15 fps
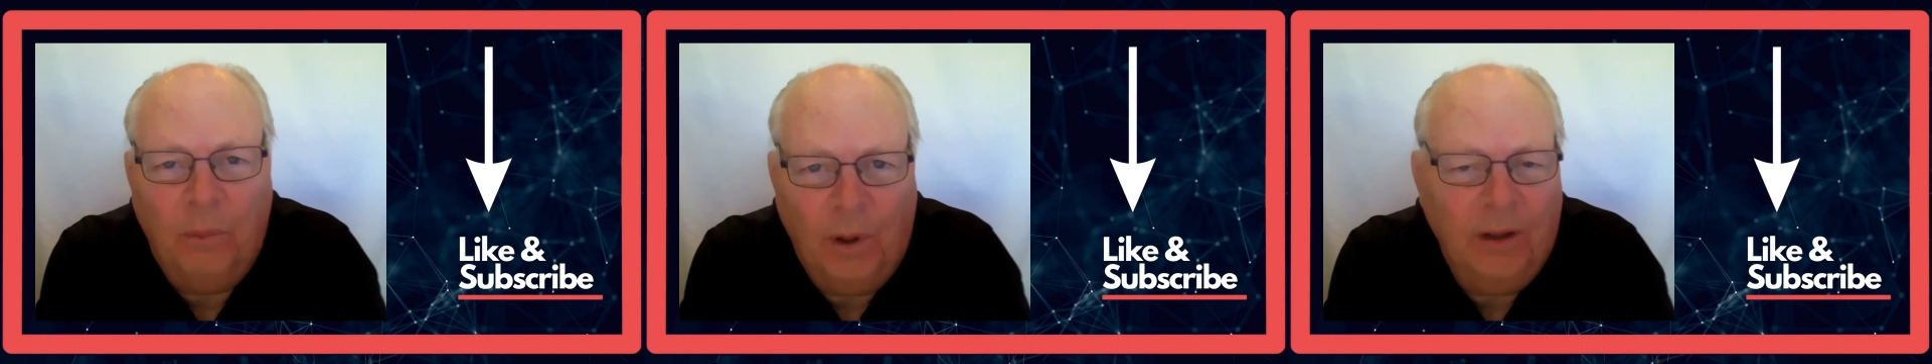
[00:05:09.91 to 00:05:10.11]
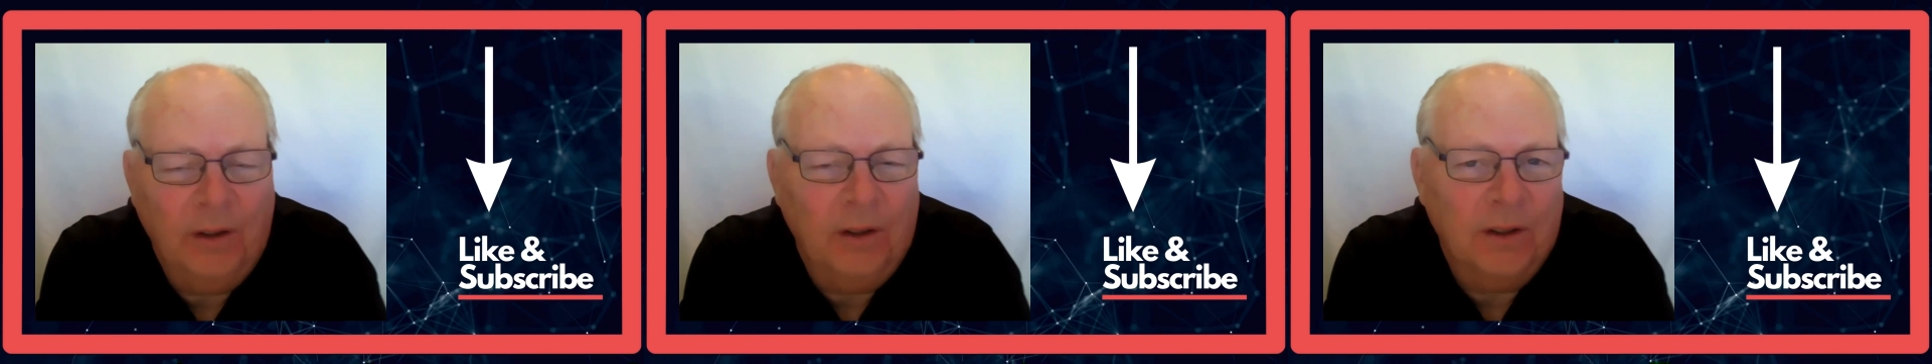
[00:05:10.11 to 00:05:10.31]

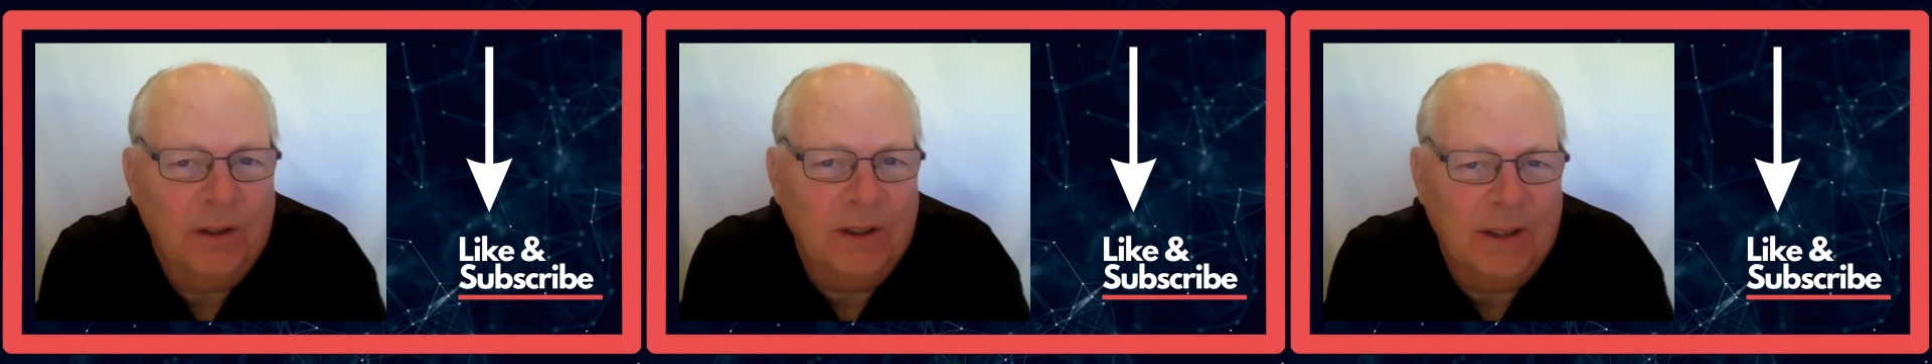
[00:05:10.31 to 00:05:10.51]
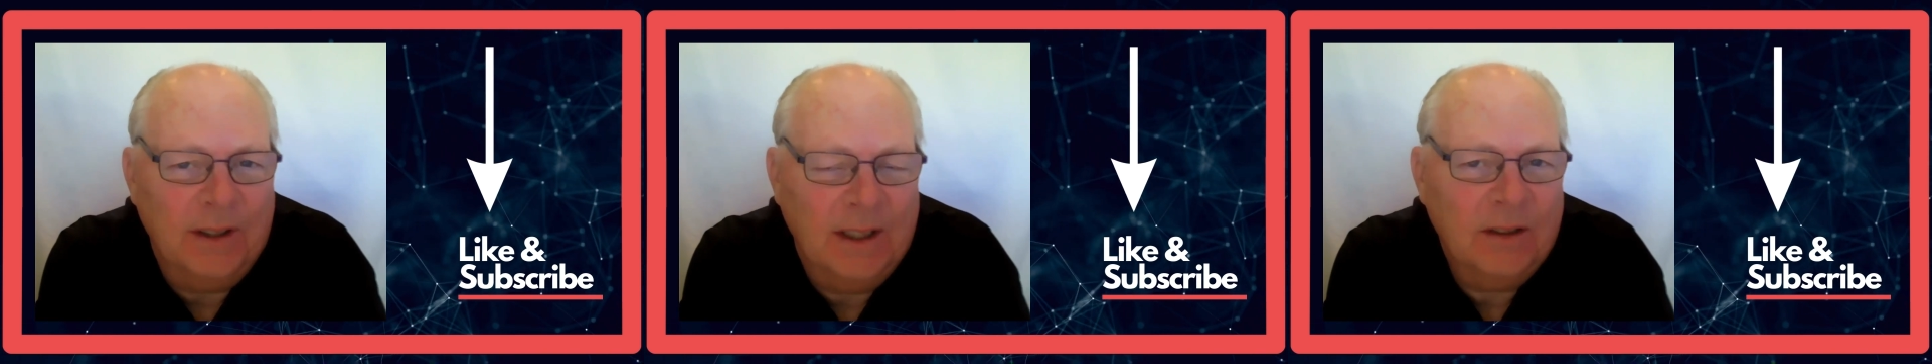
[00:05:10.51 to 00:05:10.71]
brothers
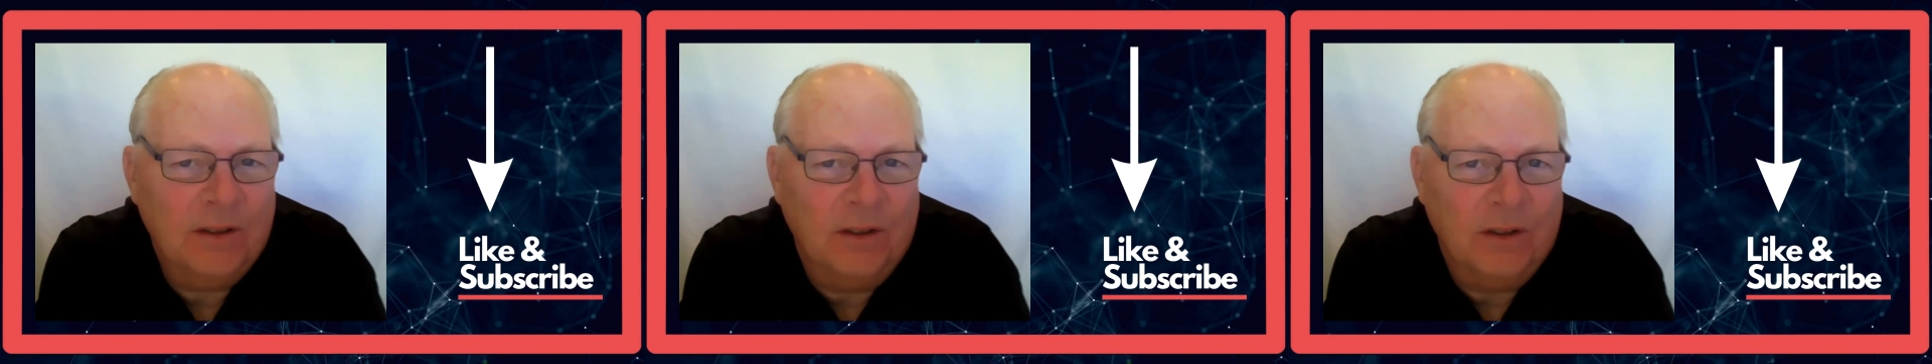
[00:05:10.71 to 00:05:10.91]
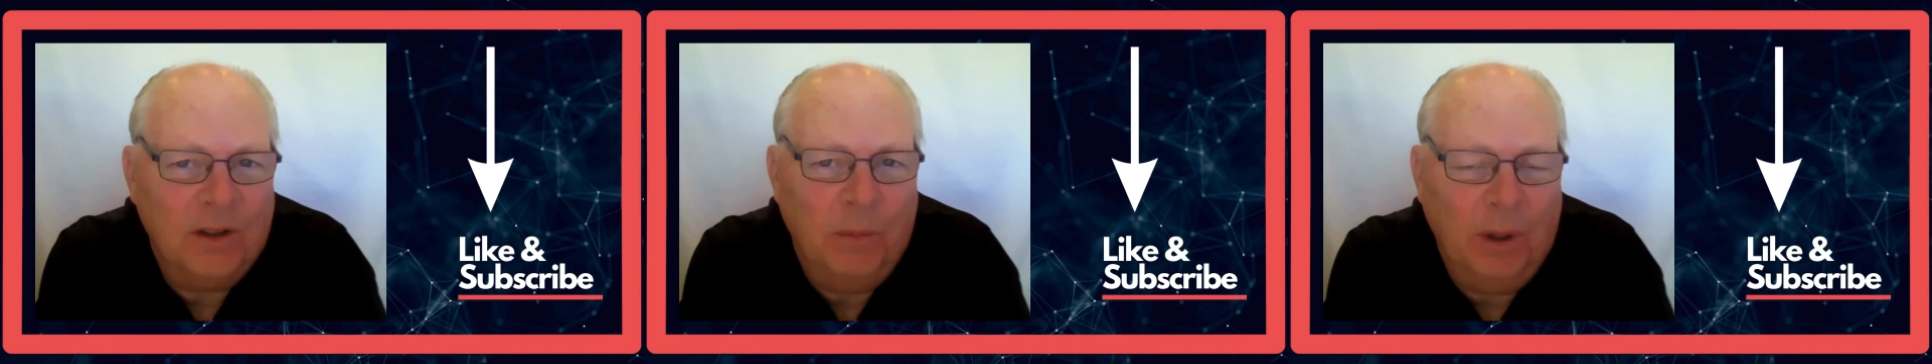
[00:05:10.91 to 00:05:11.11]
and
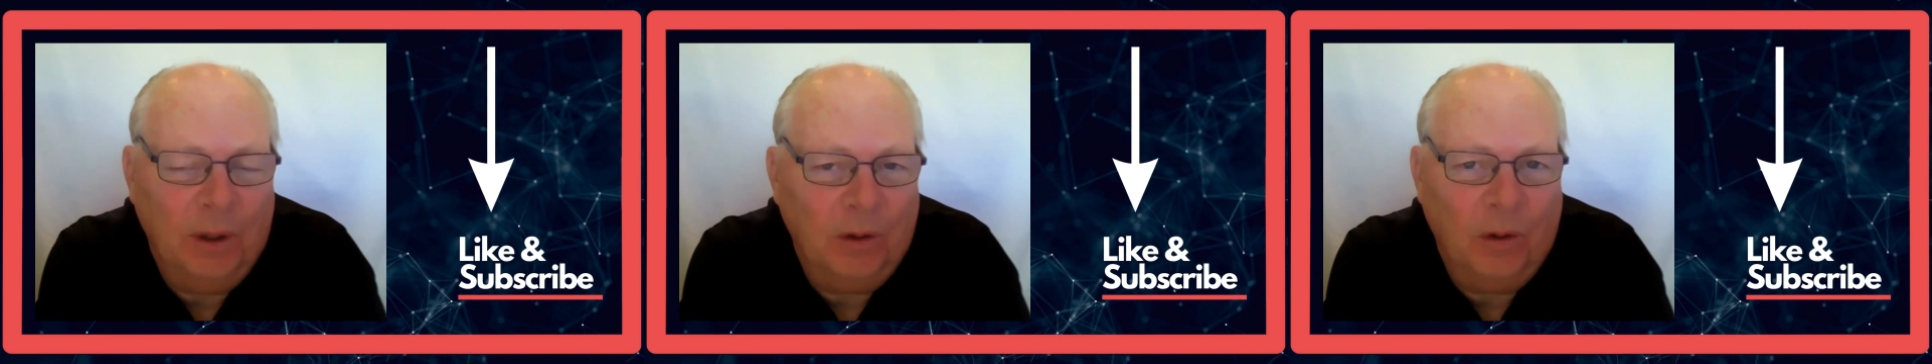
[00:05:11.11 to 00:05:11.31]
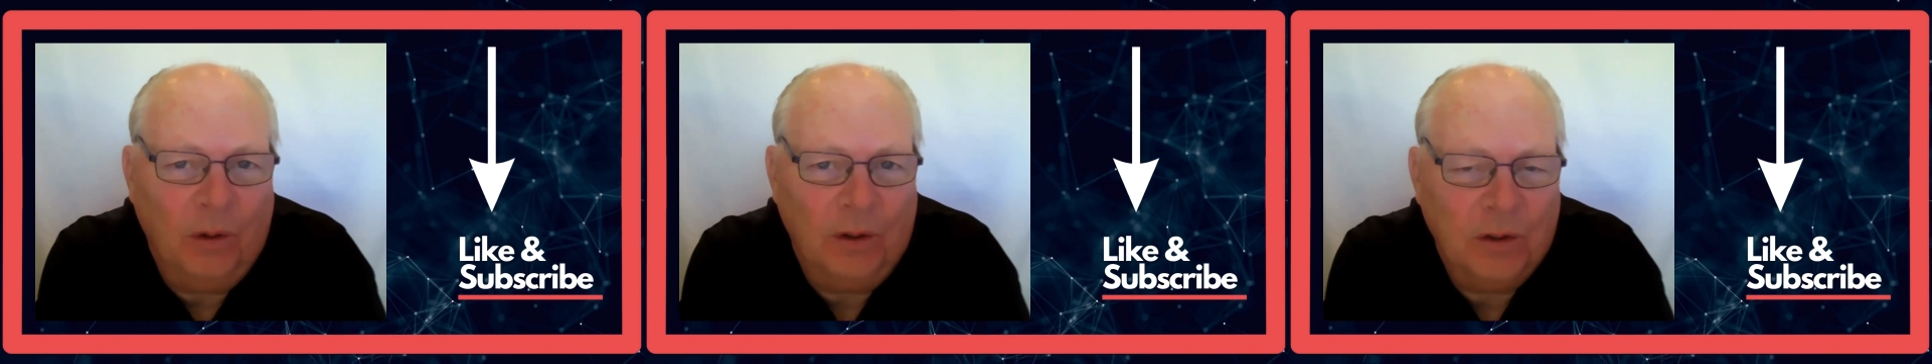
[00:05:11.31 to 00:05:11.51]
sisters to be
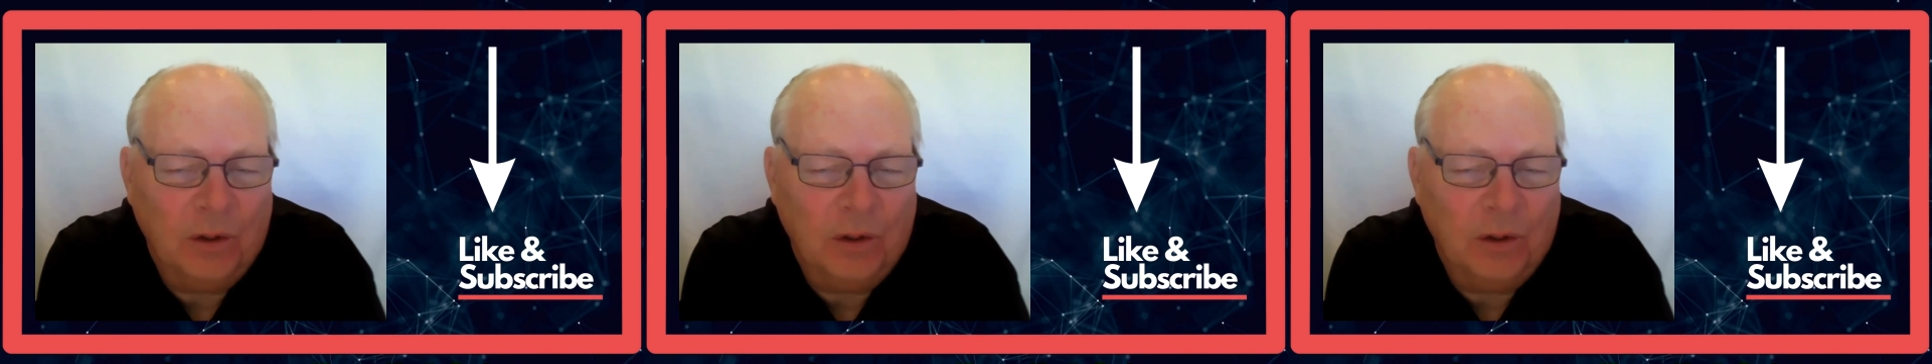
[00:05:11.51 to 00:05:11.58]
able to go to